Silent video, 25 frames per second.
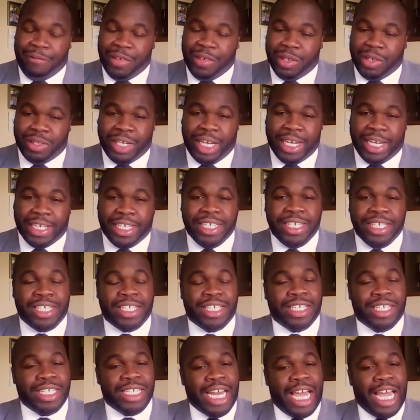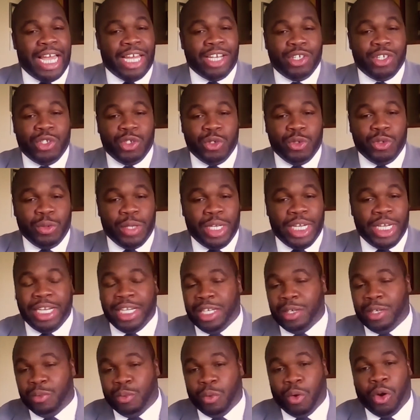and I felt like he could not do
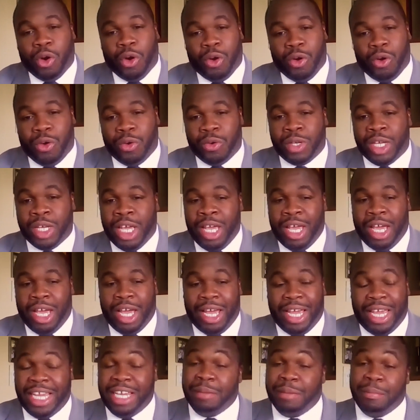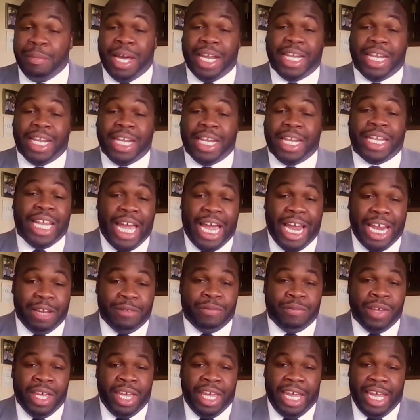any wrong uh, in my
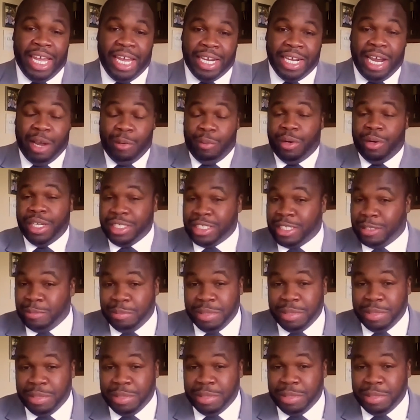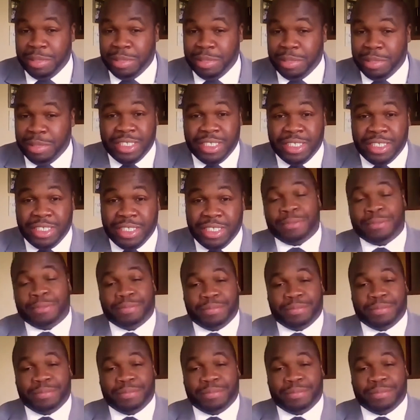life, and I wanted to be just like